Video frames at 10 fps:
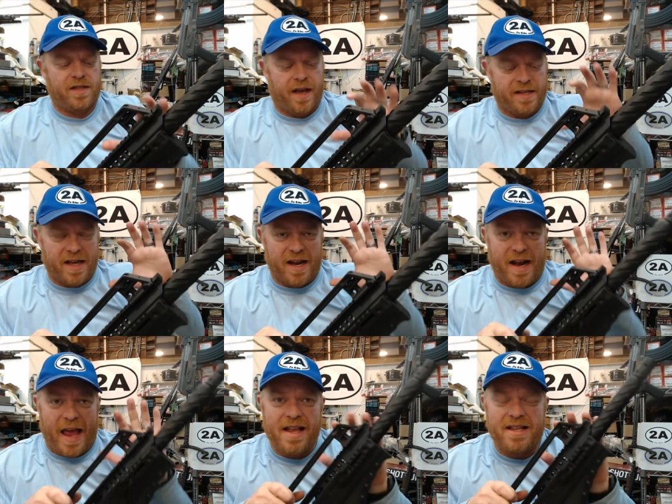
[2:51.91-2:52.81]
like I said, an
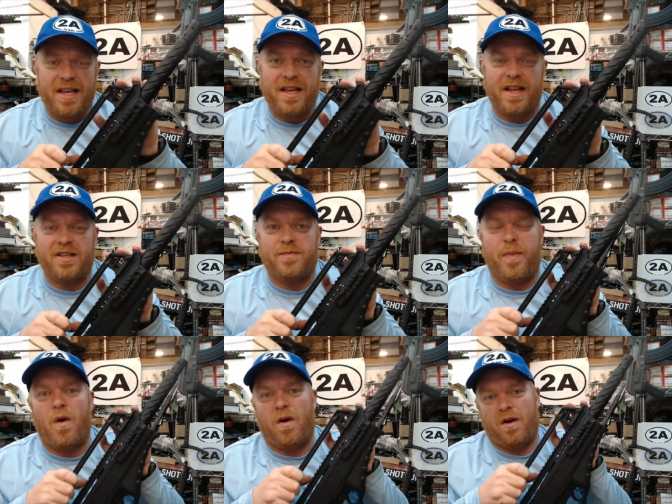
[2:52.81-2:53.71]
18 inch
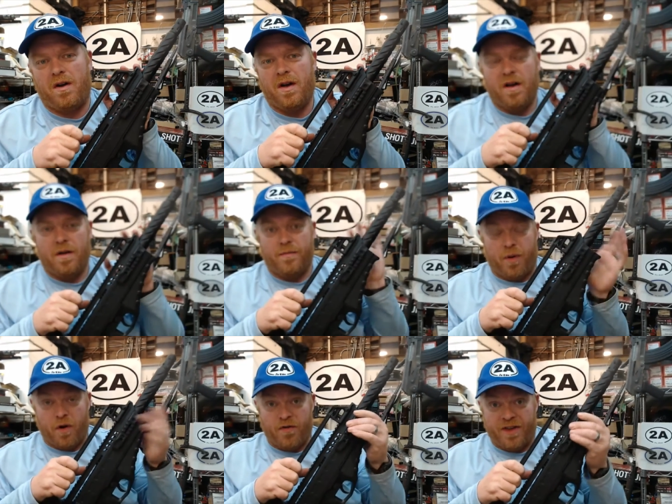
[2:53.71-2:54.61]
bore,
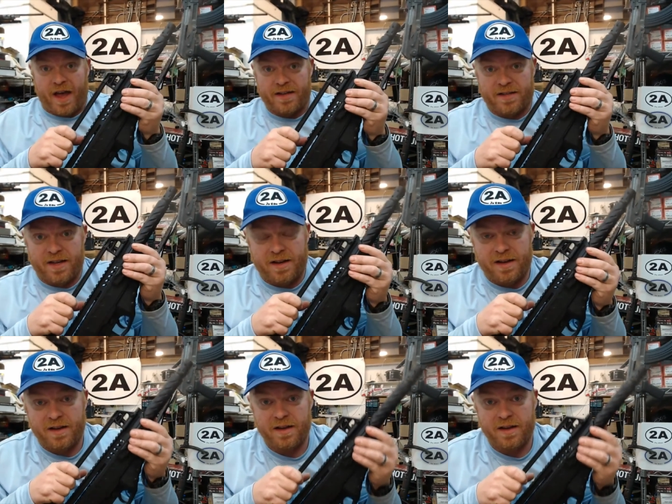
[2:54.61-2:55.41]
proof tested,